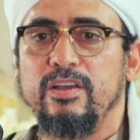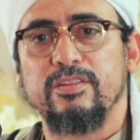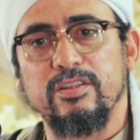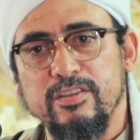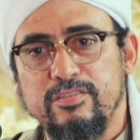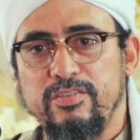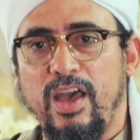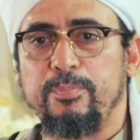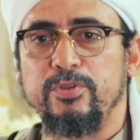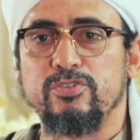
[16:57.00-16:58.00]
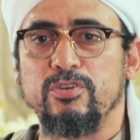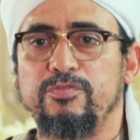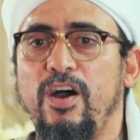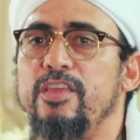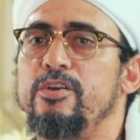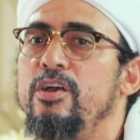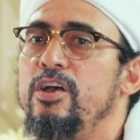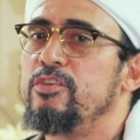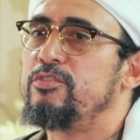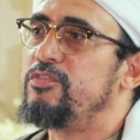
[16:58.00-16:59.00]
that this has happened to your father. So